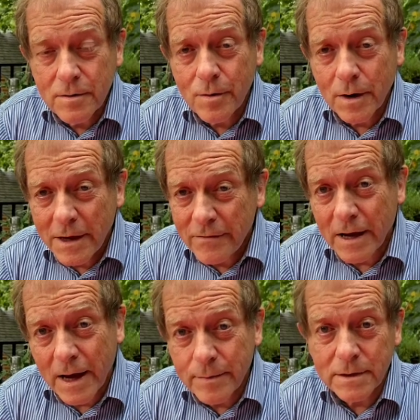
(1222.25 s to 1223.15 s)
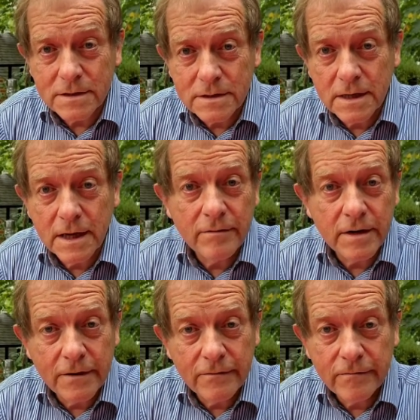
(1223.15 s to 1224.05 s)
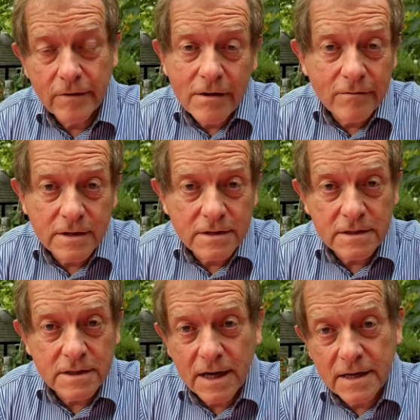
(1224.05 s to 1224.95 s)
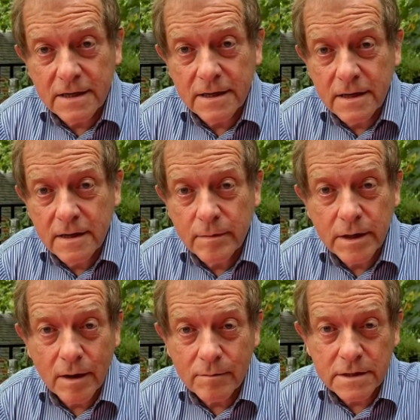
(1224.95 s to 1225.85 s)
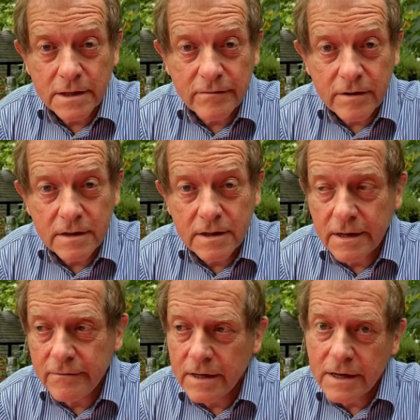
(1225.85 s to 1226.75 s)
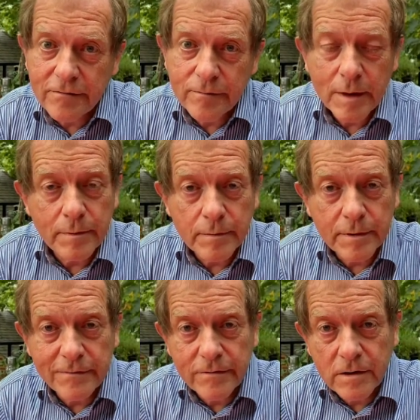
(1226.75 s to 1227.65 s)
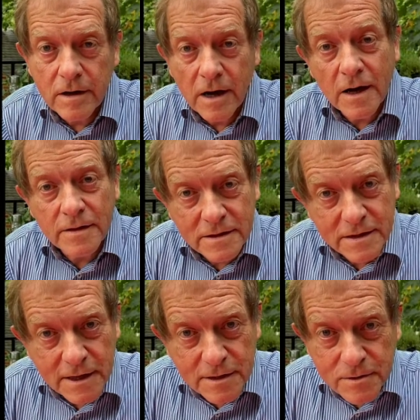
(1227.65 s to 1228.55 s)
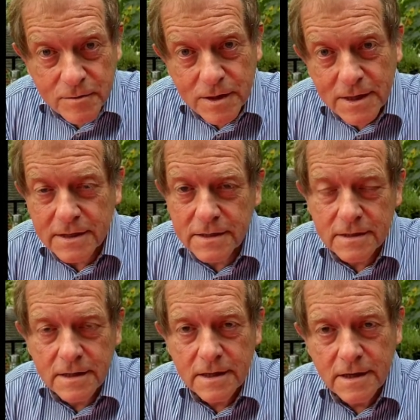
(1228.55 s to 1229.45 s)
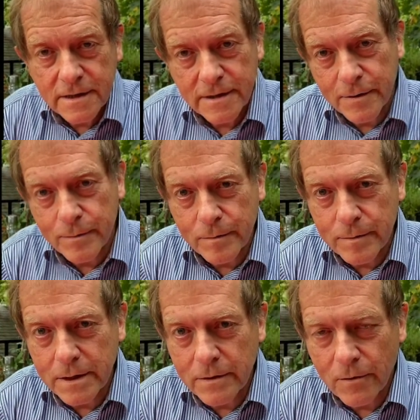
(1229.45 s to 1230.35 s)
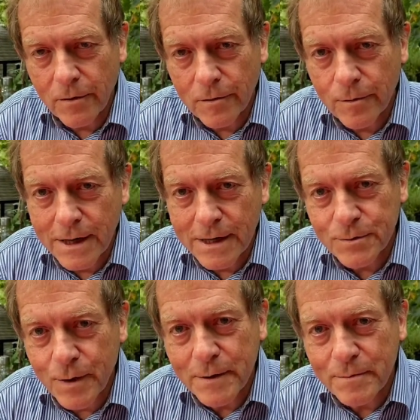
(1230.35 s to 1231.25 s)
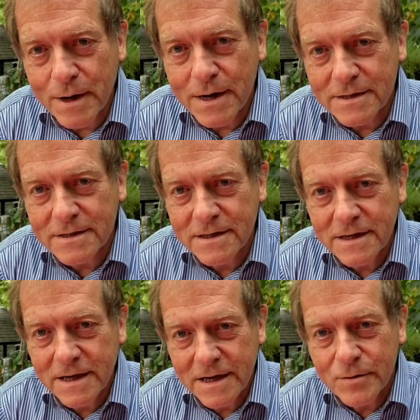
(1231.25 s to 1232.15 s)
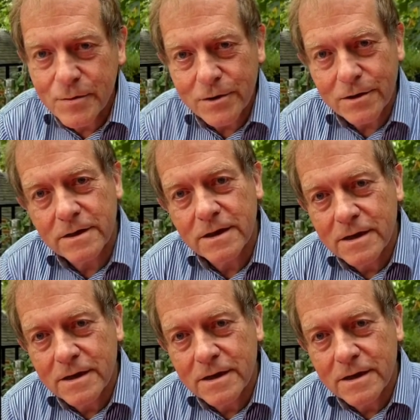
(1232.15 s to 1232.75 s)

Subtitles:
whatever happens, even if flavor in society becomes different, even if people prefer other things to religion. There will be always one place in the world